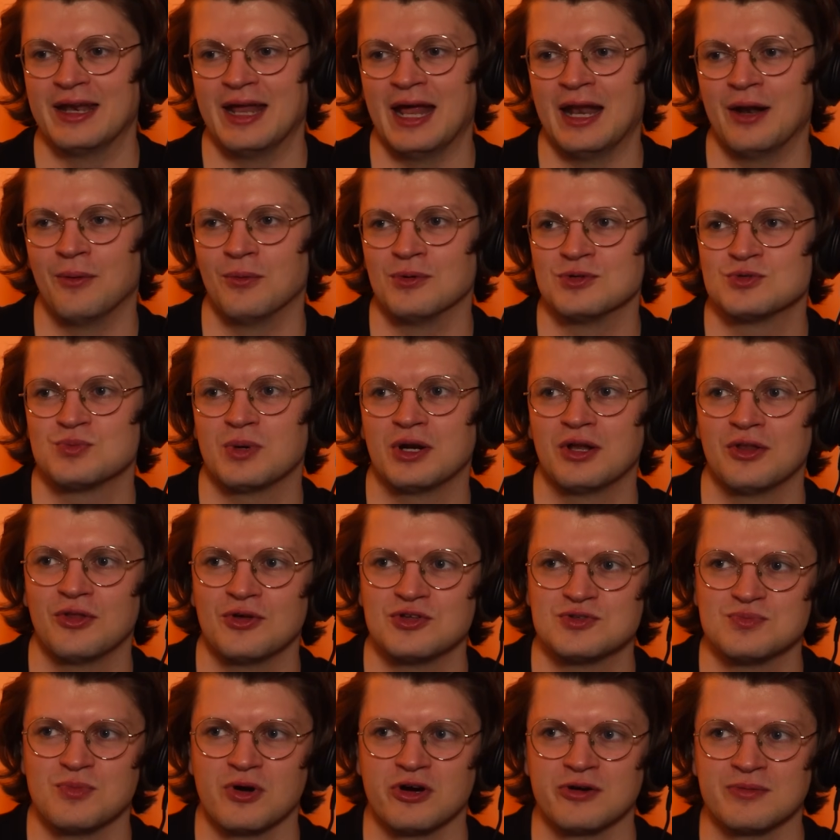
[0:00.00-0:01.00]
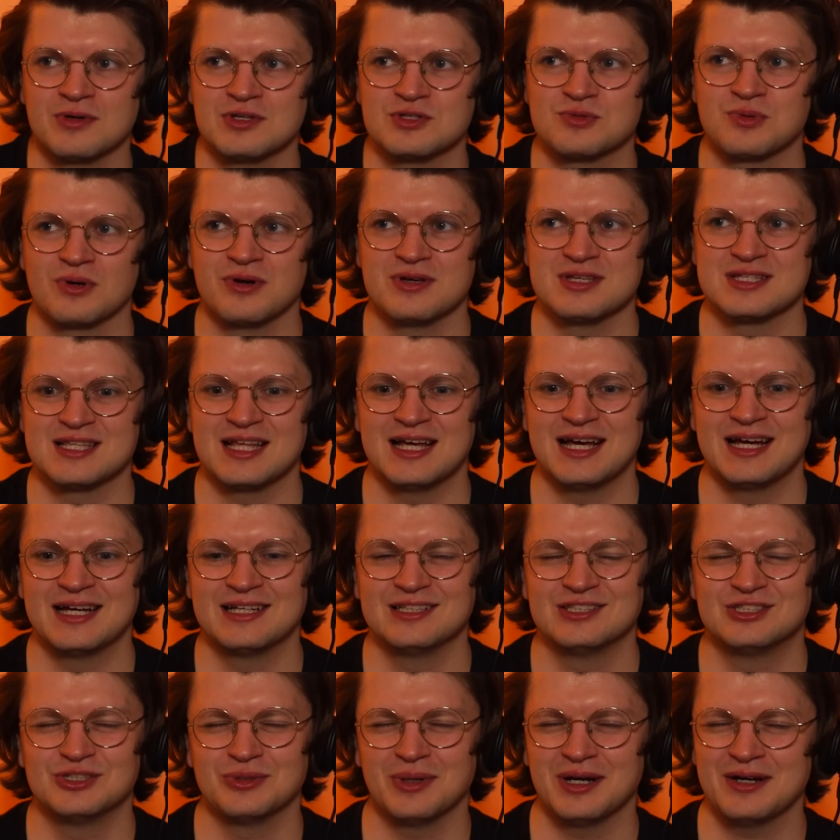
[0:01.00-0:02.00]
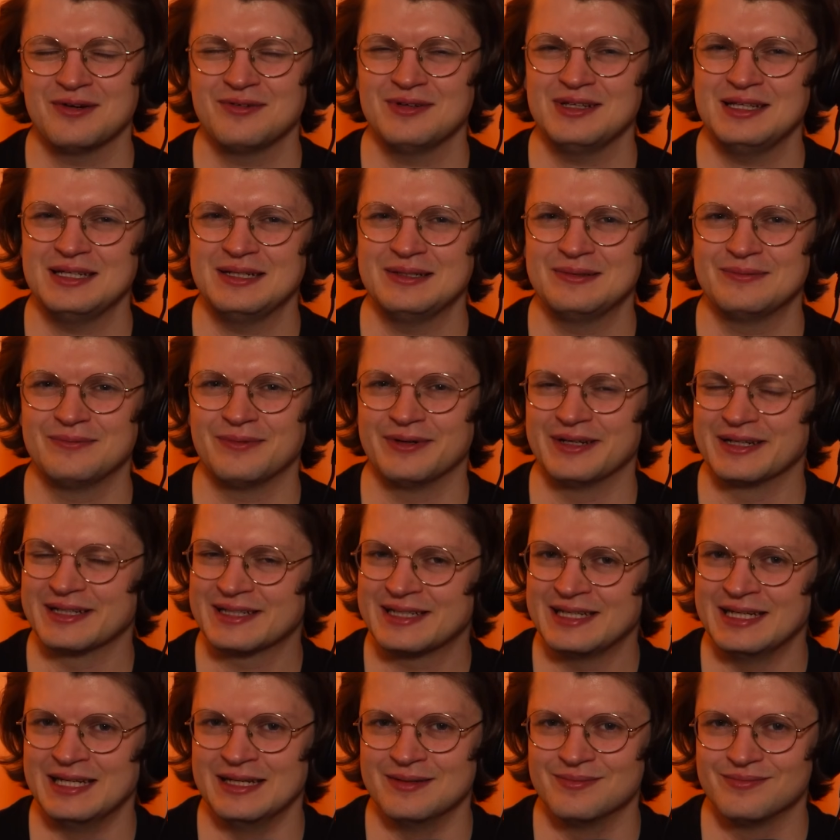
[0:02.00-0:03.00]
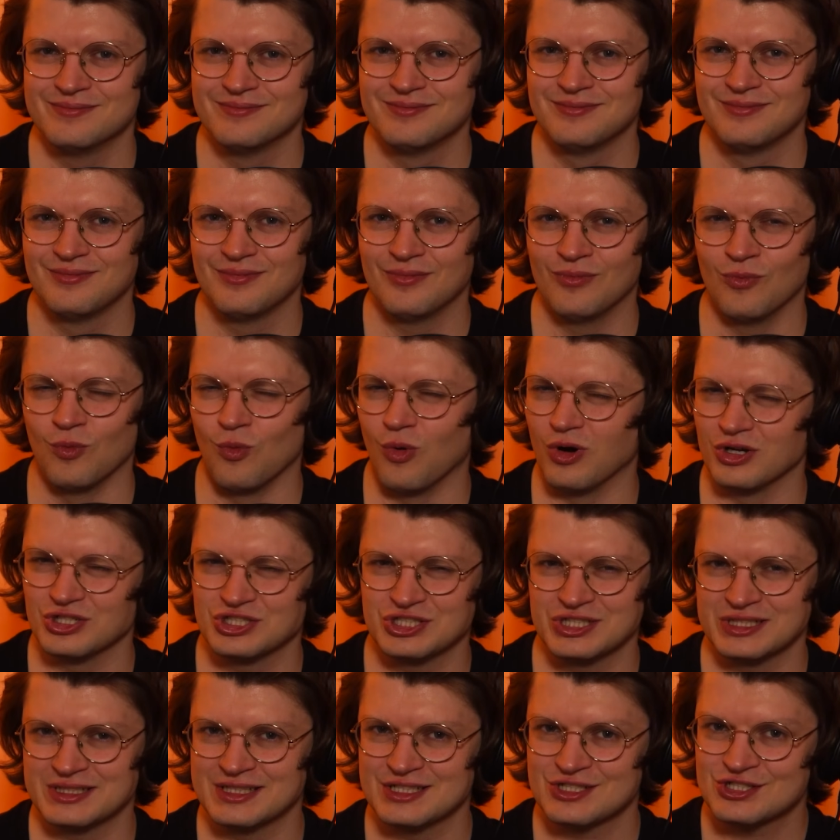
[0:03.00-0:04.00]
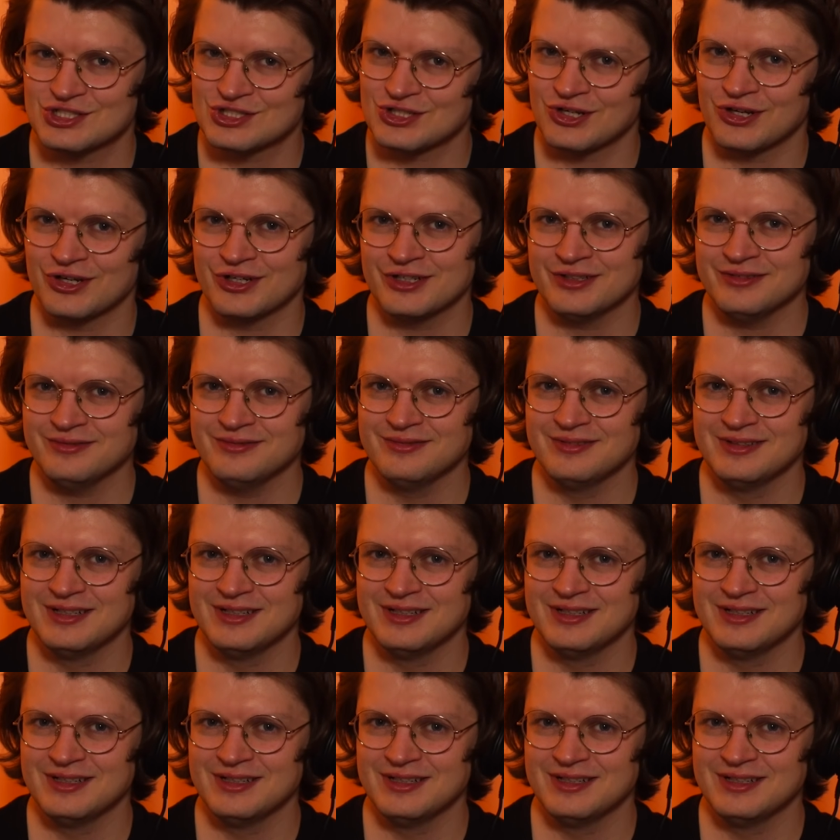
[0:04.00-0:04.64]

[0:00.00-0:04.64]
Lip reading: And it was one of those moments where I was like, do I really want to keep watching this show?